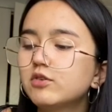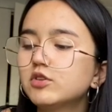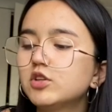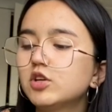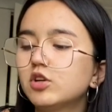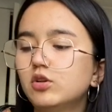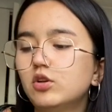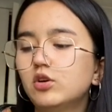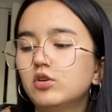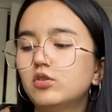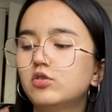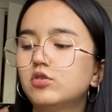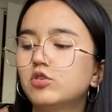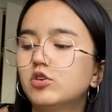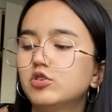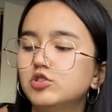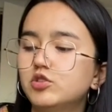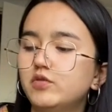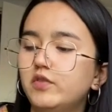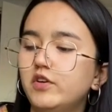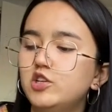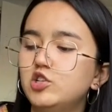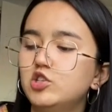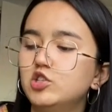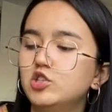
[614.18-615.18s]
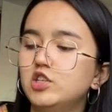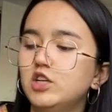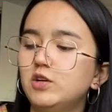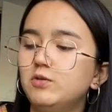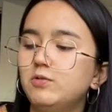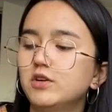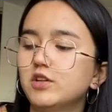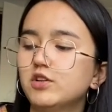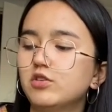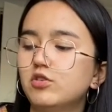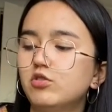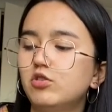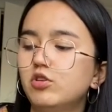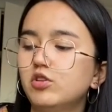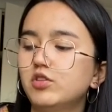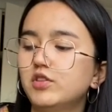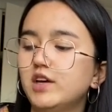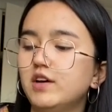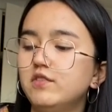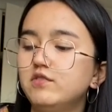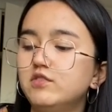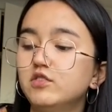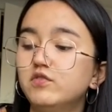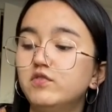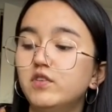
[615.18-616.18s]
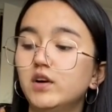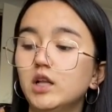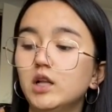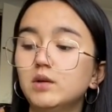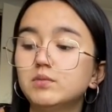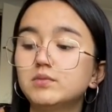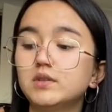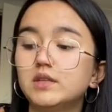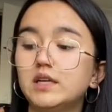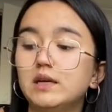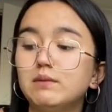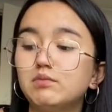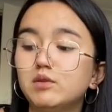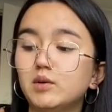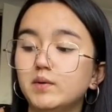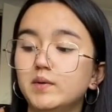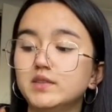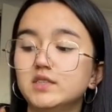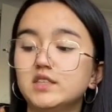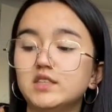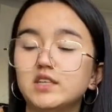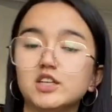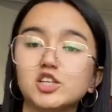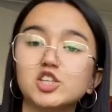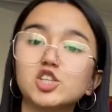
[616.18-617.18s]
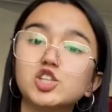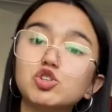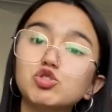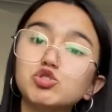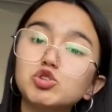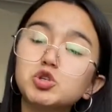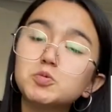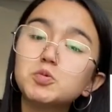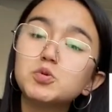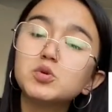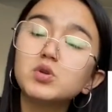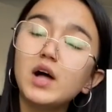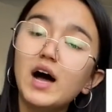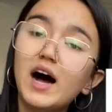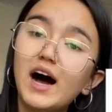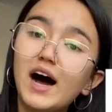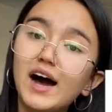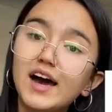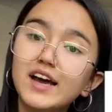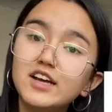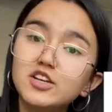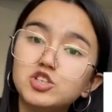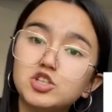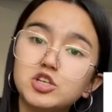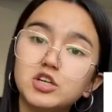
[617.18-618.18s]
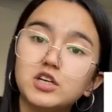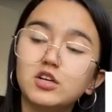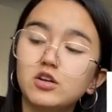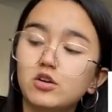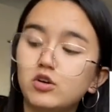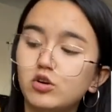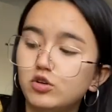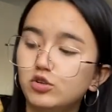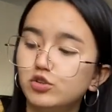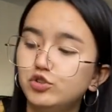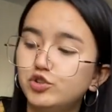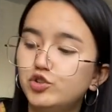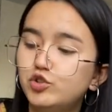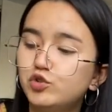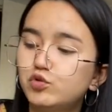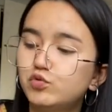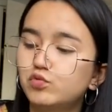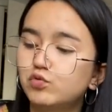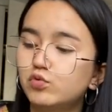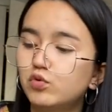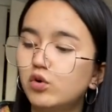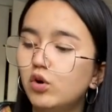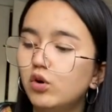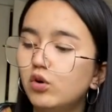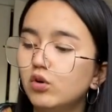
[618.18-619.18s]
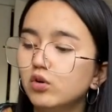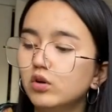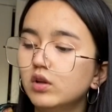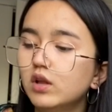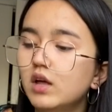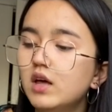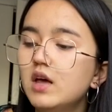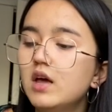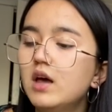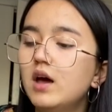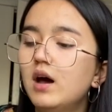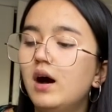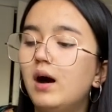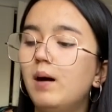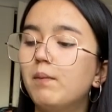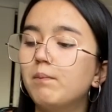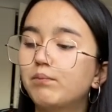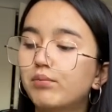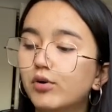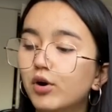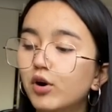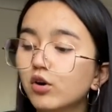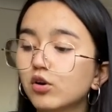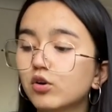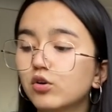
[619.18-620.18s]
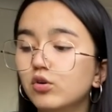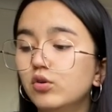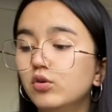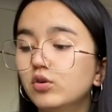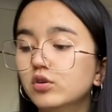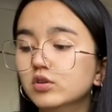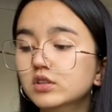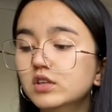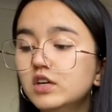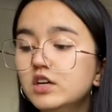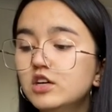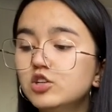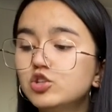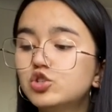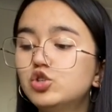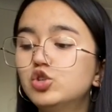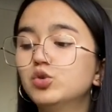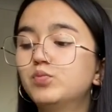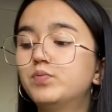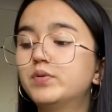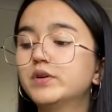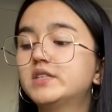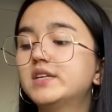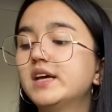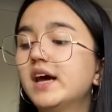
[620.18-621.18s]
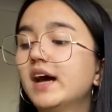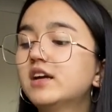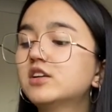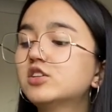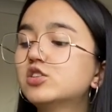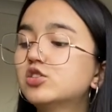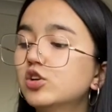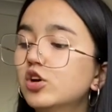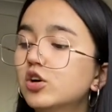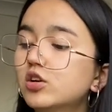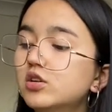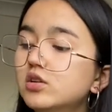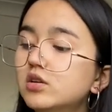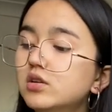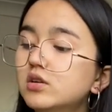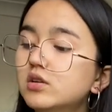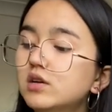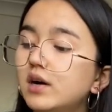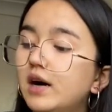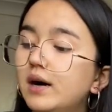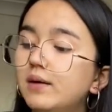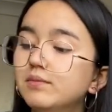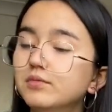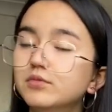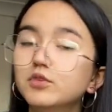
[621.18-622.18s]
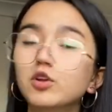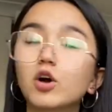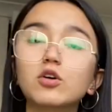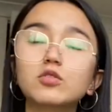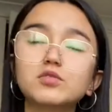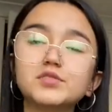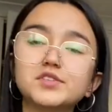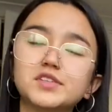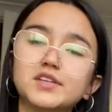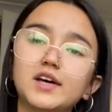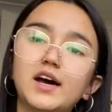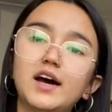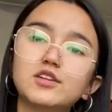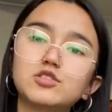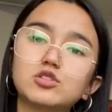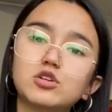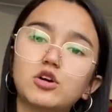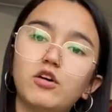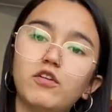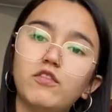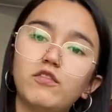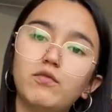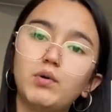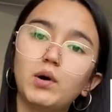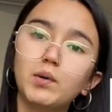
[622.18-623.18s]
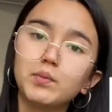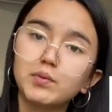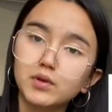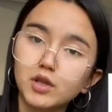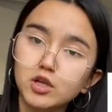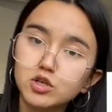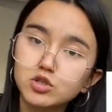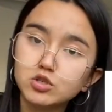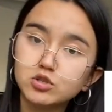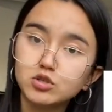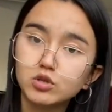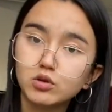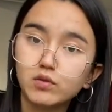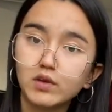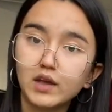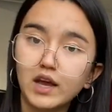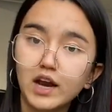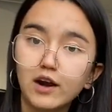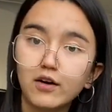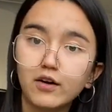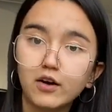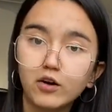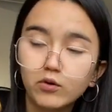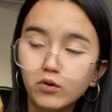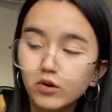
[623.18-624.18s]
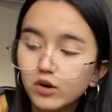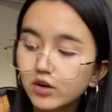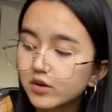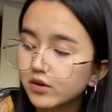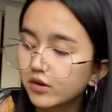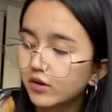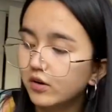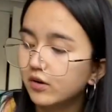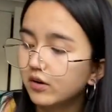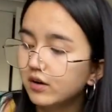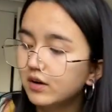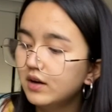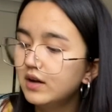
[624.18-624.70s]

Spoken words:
with your local conservation team whether or not they've developed and implemented a suitable hygiene control protocol to protect certain known sites of populations of the hairy quandong.